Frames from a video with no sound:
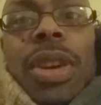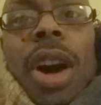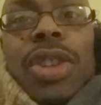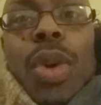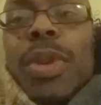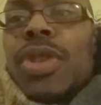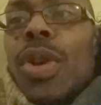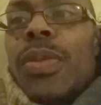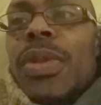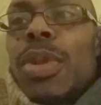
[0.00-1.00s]
October,
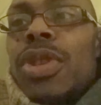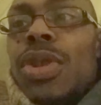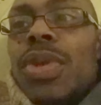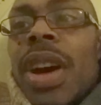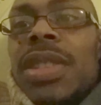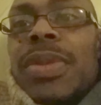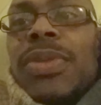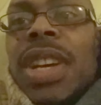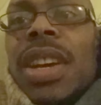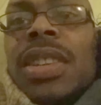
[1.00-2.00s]
November
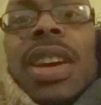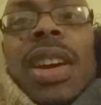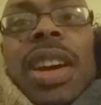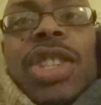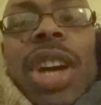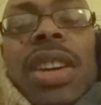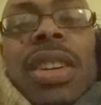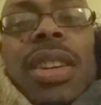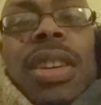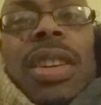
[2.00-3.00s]
2015 in
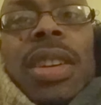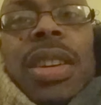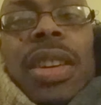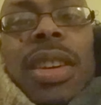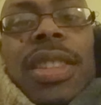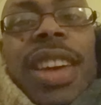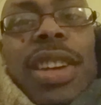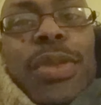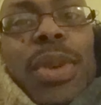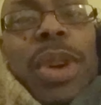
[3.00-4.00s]
China.
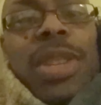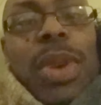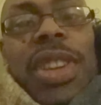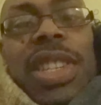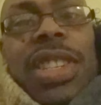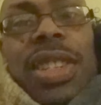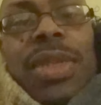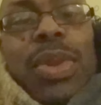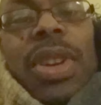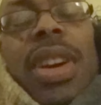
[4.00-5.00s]
Thank you very much, brothers and
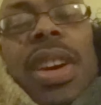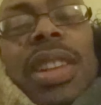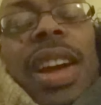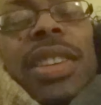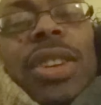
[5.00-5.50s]
sisters, for light